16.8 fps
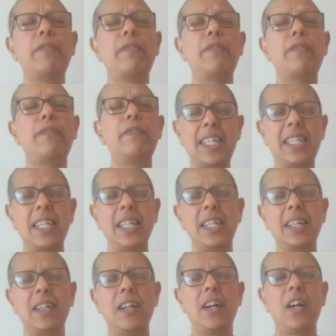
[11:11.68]

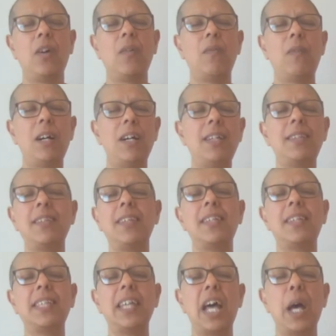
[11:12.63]
getting
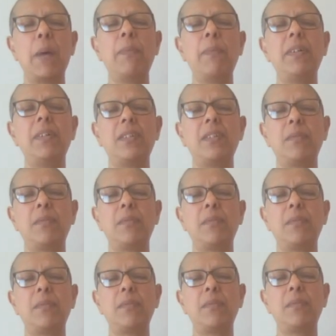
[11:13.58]
versus happiness
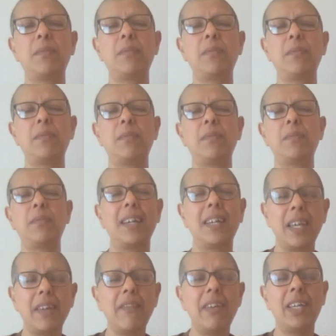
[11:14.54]
born from
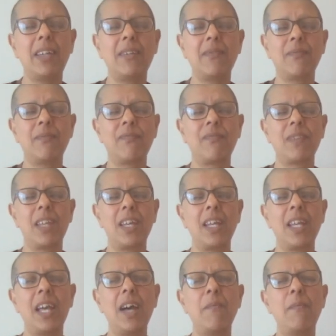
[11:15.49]
giving.
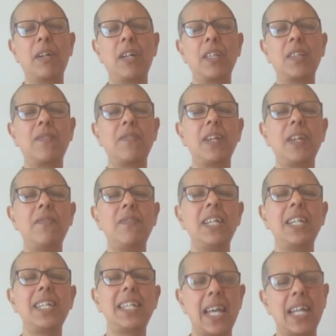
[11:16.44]
Yeah, because when
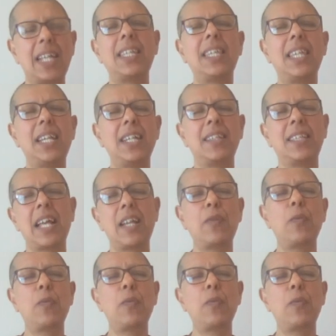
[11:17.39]
we get things
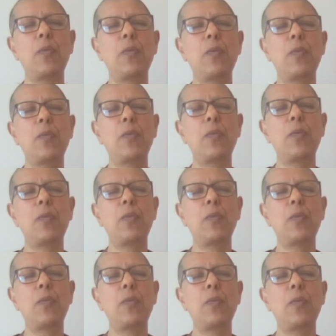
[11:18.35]
that we like, of
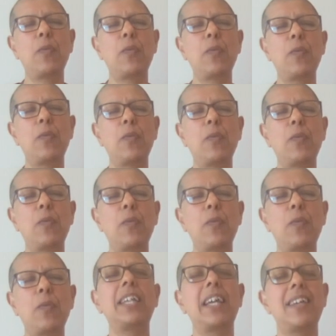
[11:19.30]
course, there is
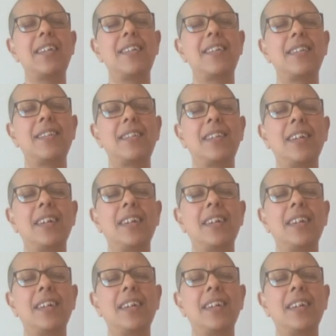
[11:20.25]
gratification.